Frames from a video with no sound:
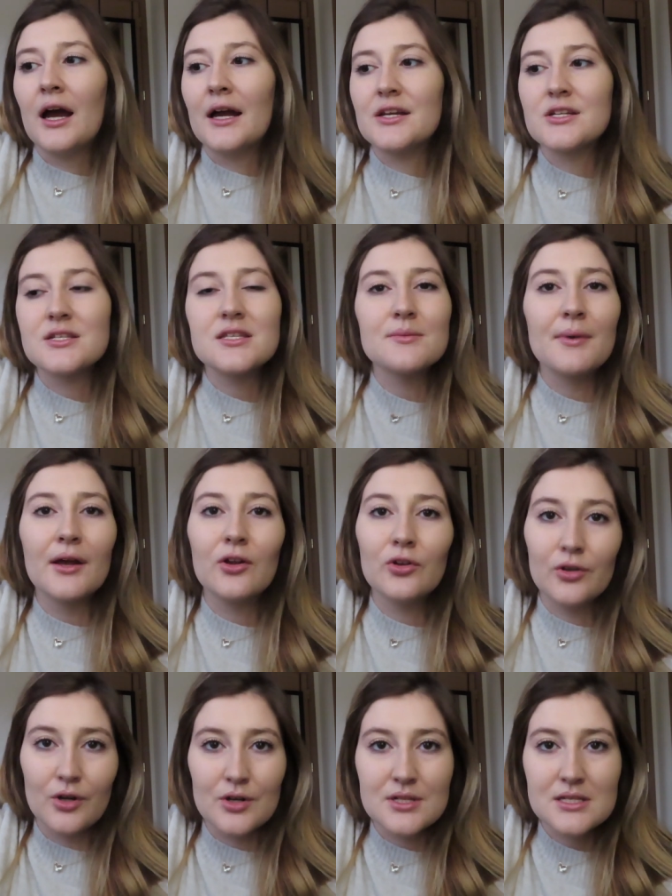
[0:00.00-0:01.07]
I just did my
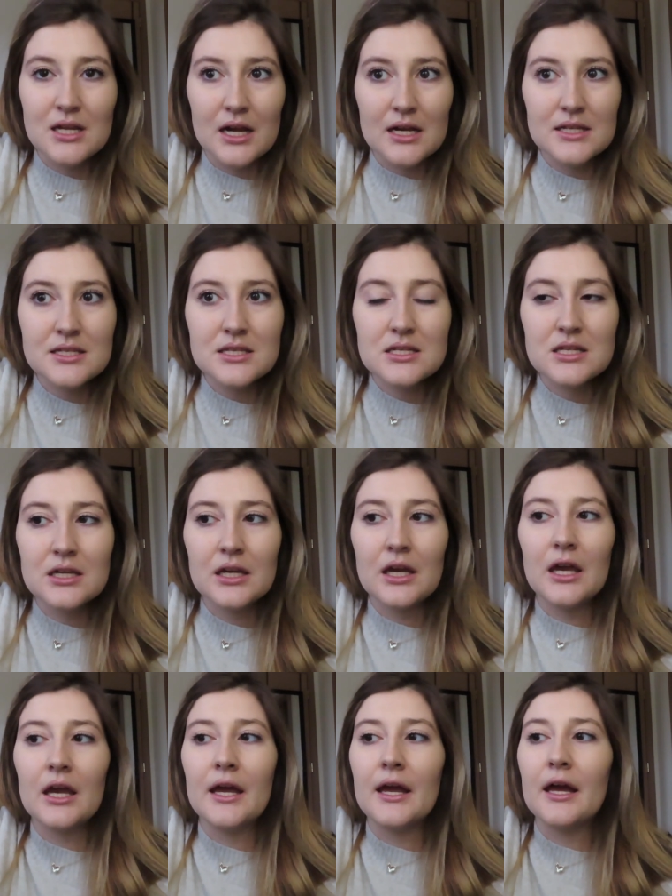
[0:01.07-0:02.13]
glucose test
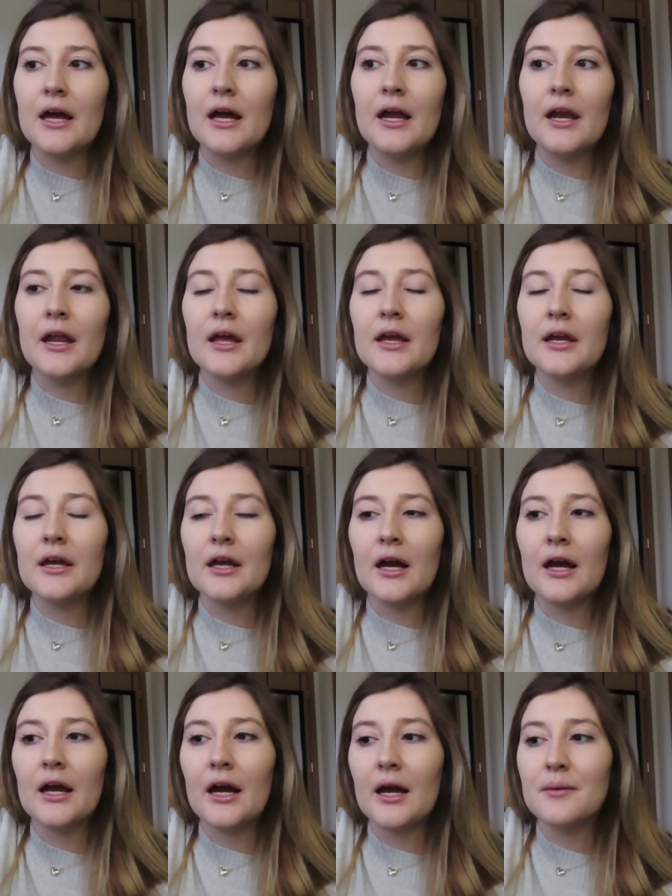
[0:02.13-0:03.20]
and
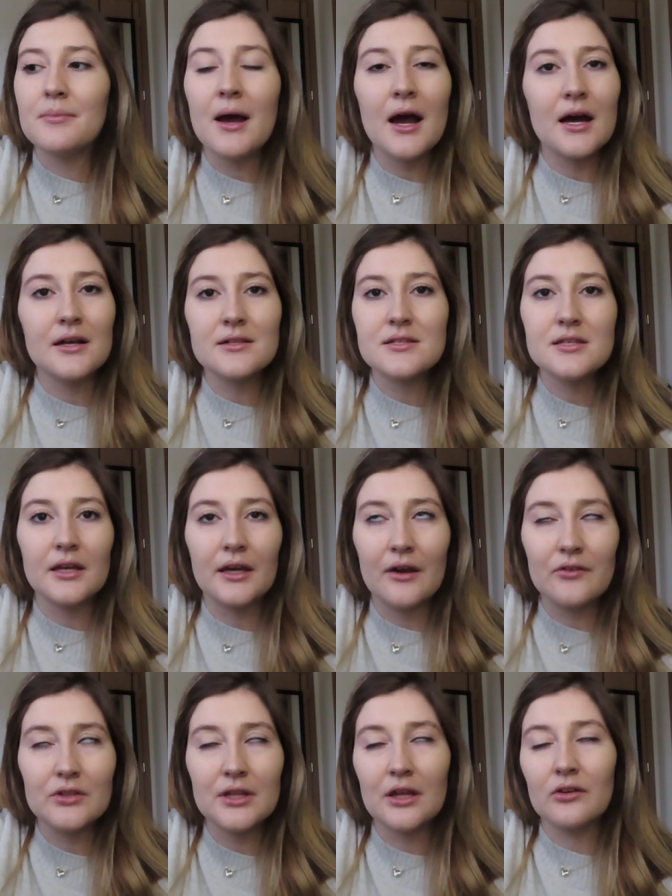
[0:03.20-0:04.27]
I passed, like
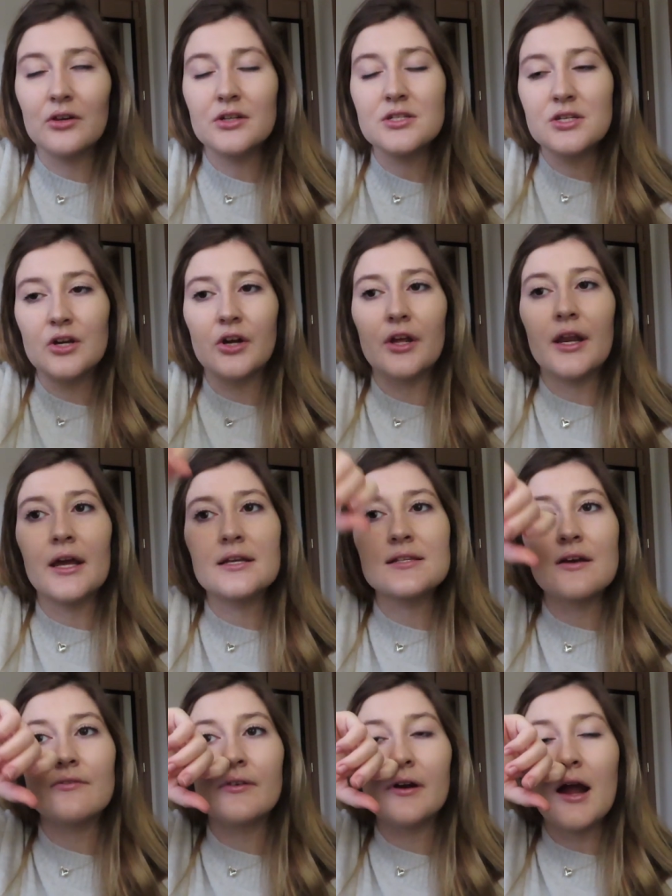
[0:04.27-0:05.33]
everything looked good
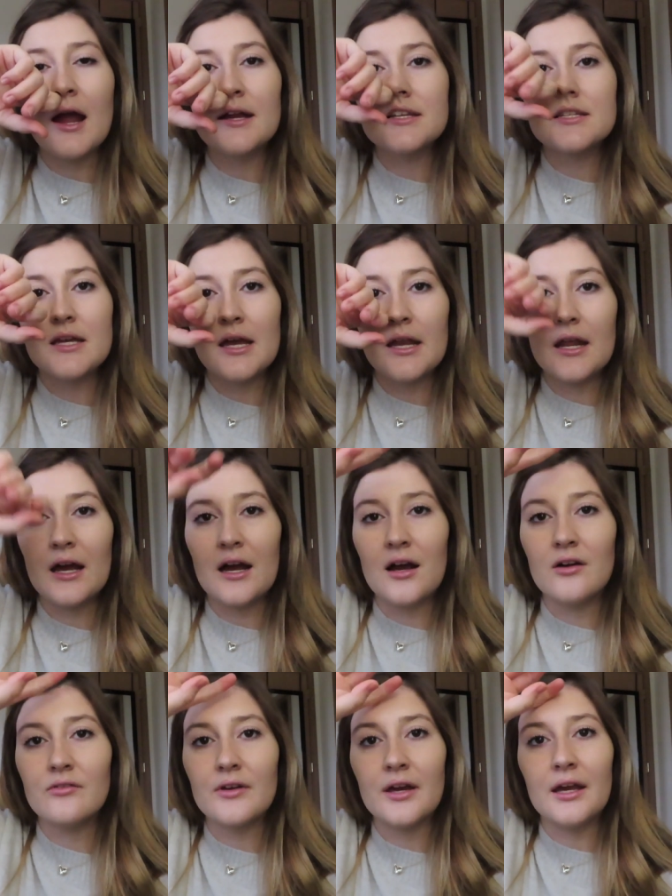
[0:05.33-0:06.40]
except for I did
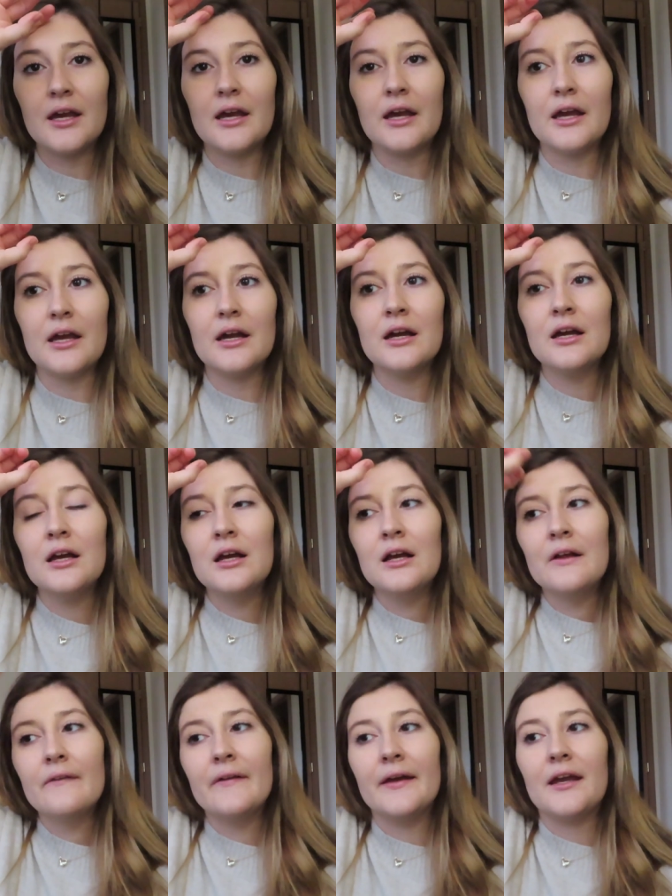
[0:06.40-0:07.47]
have a
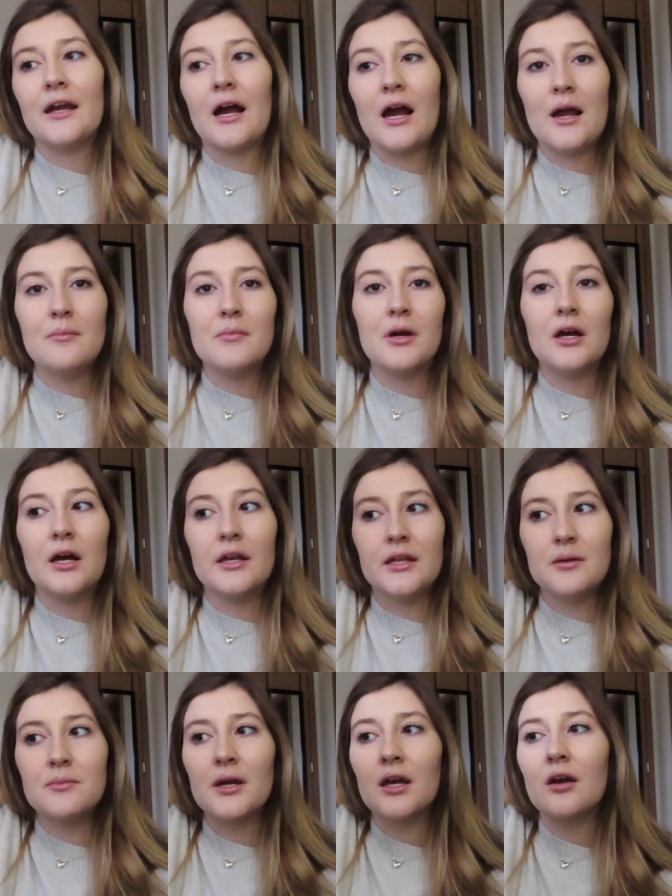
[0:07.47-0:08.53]
like I'm
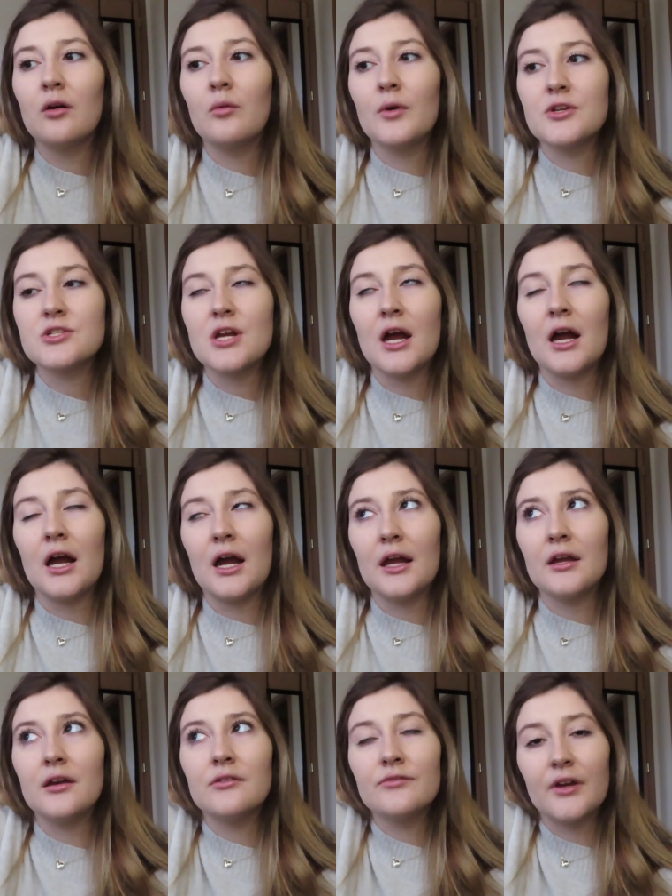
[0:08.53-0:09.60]
anemic, which
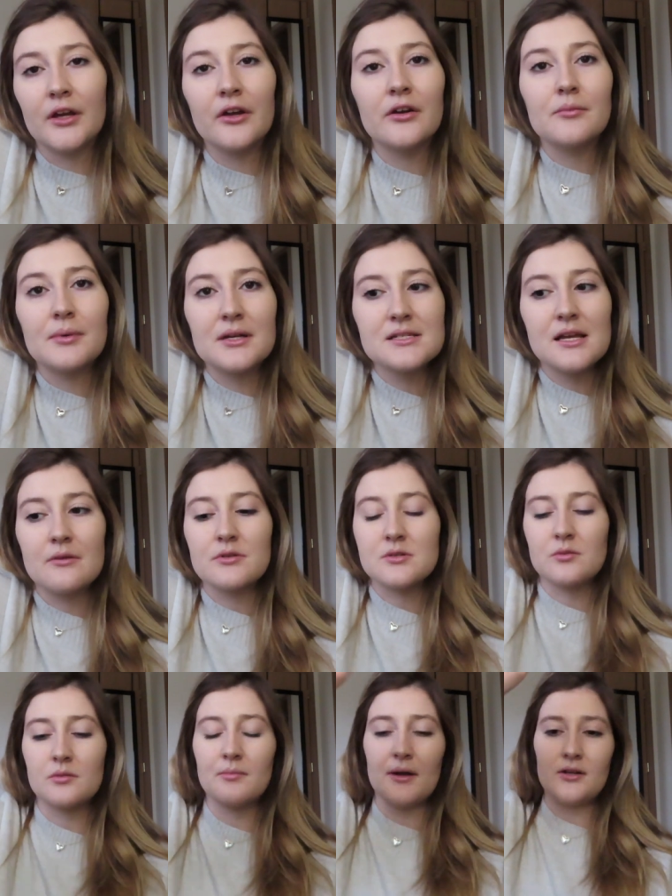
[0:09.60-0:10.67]
I figured because I
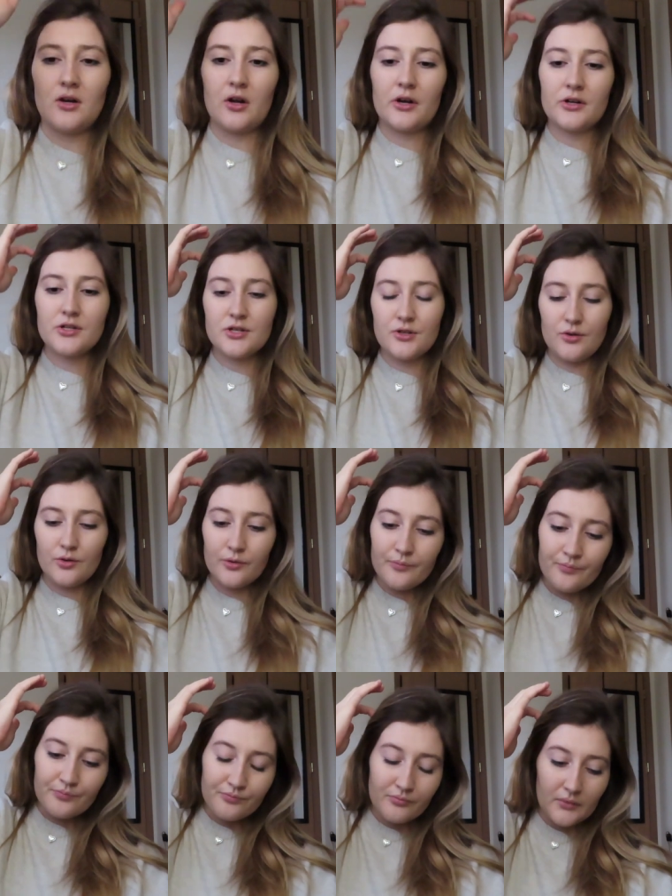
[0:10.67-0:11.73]
was with my daughter
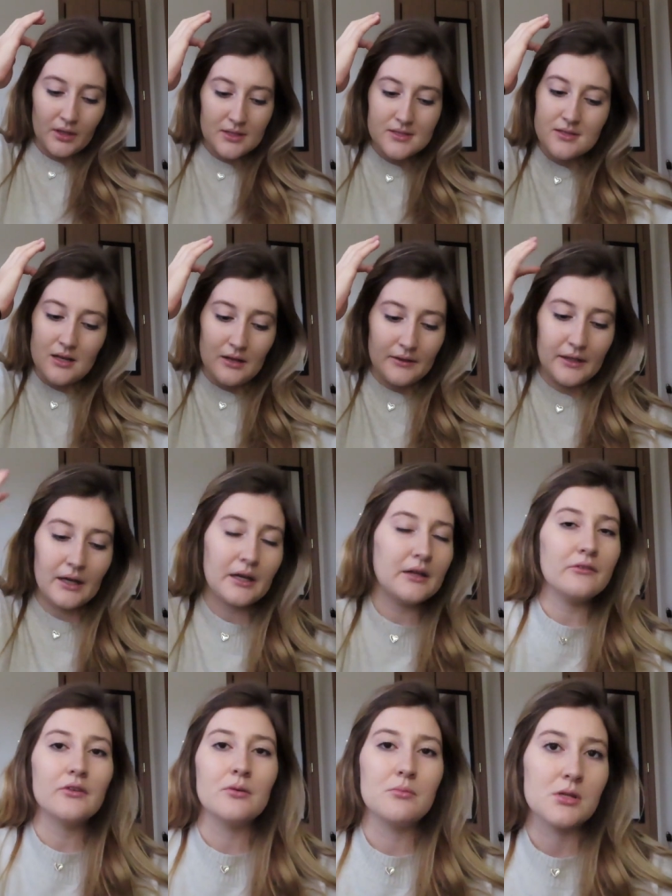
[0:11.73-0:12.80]
too. And like I
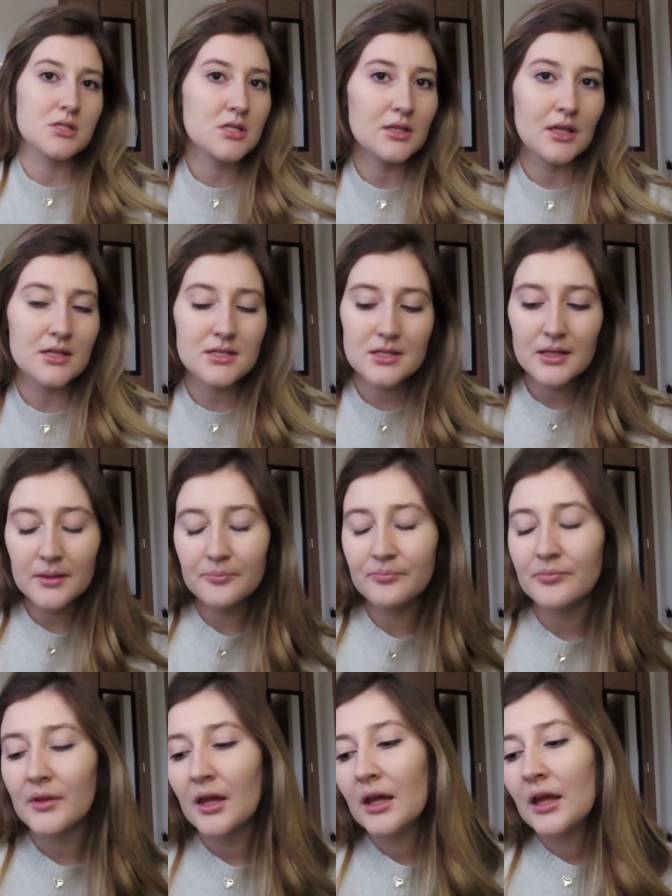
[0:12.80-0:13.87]
even mentioned that to them.